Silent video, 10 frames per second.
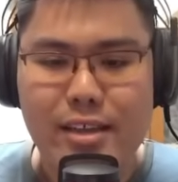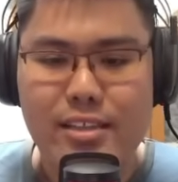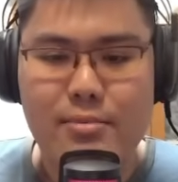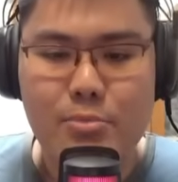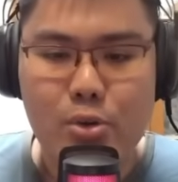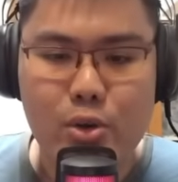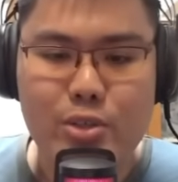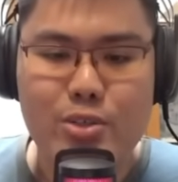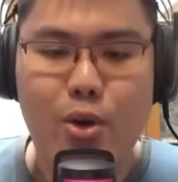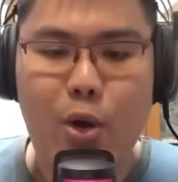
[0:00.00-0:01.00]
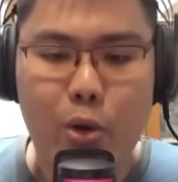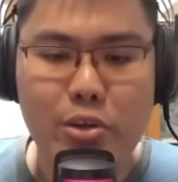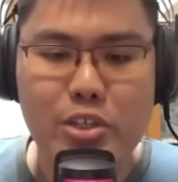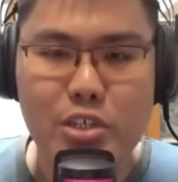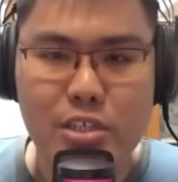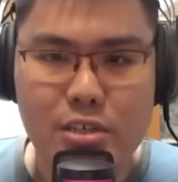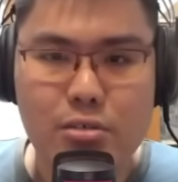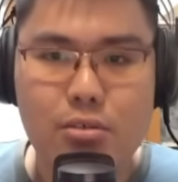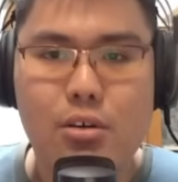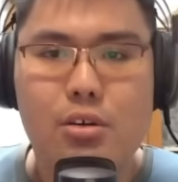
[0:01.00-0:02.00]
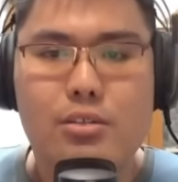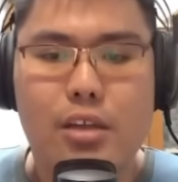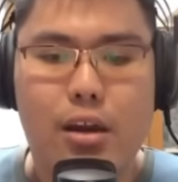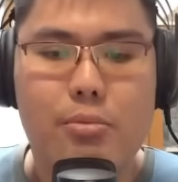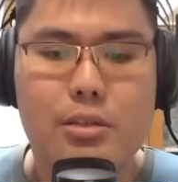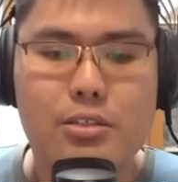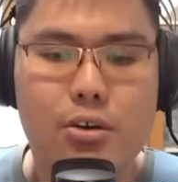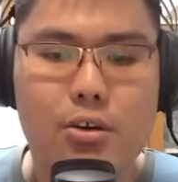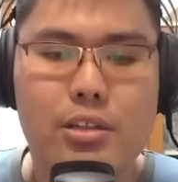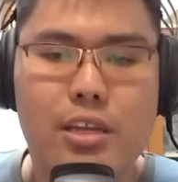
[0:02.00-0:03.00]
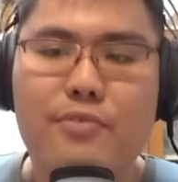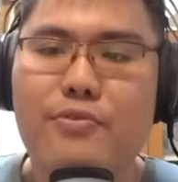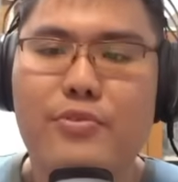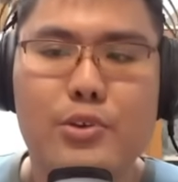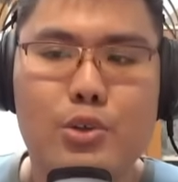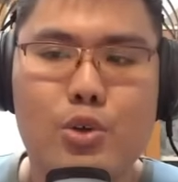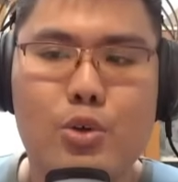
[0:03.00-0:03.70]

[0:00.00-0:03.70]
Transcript: the most original Terrormaton Inferno